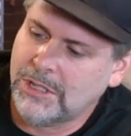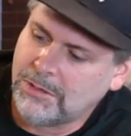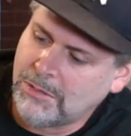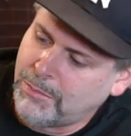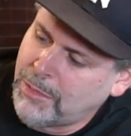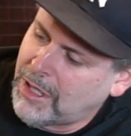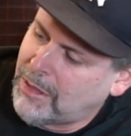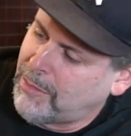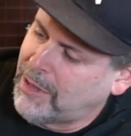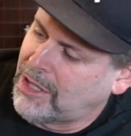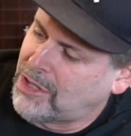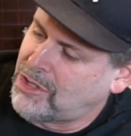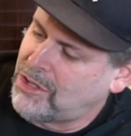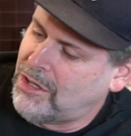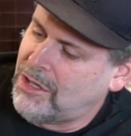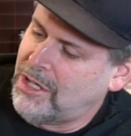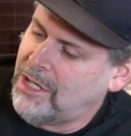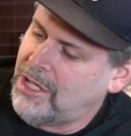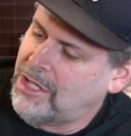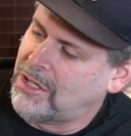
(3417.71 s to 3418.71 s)
Better make
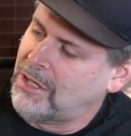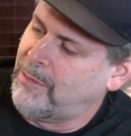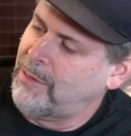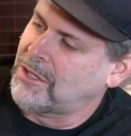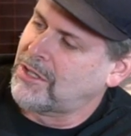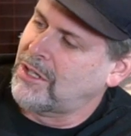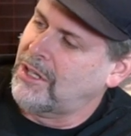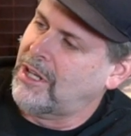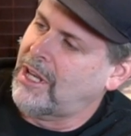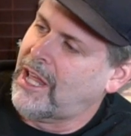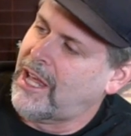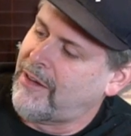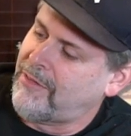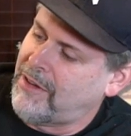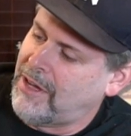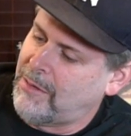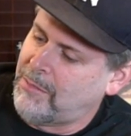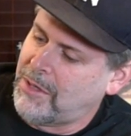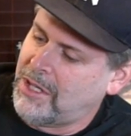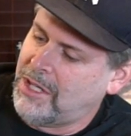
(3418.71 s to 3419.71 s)
sure it does or everybody's going to laugh
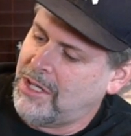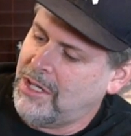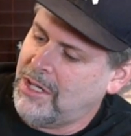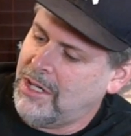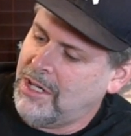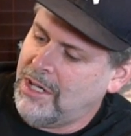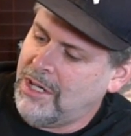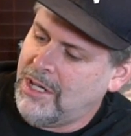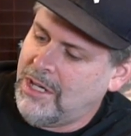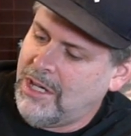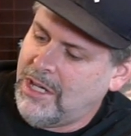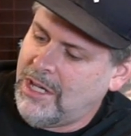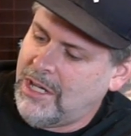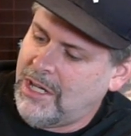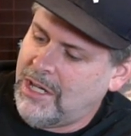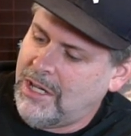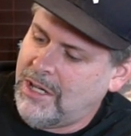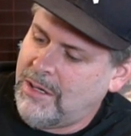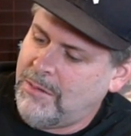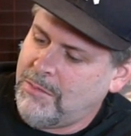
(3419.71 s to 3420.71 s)
at me.
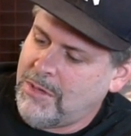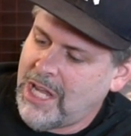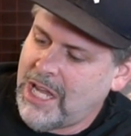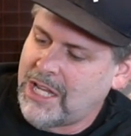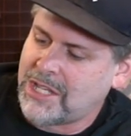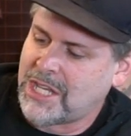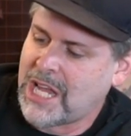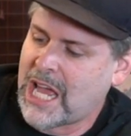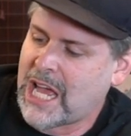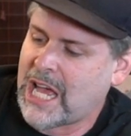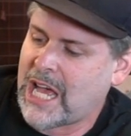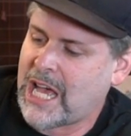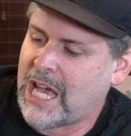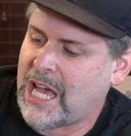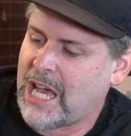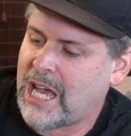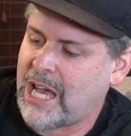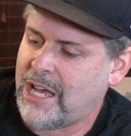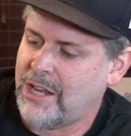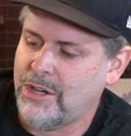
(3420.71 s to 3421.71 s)
Yes. Ha ha
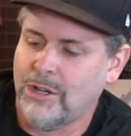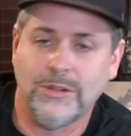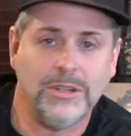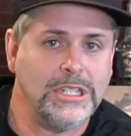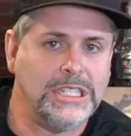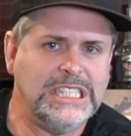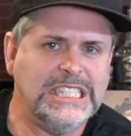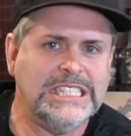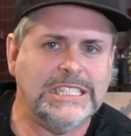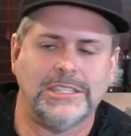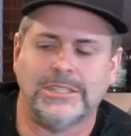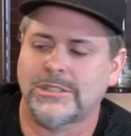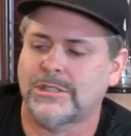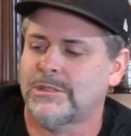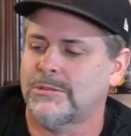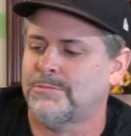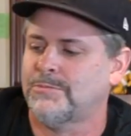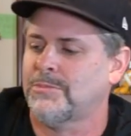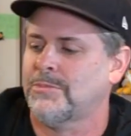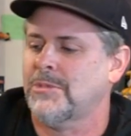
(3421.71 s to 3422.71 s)
ha ha. No hit. Yes.
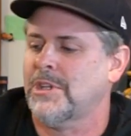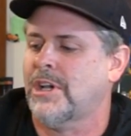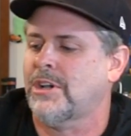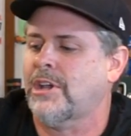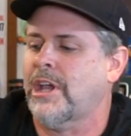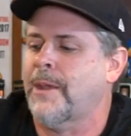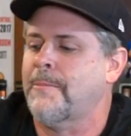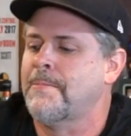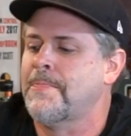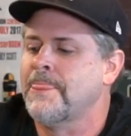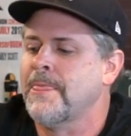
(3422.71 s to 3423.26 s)
Okay.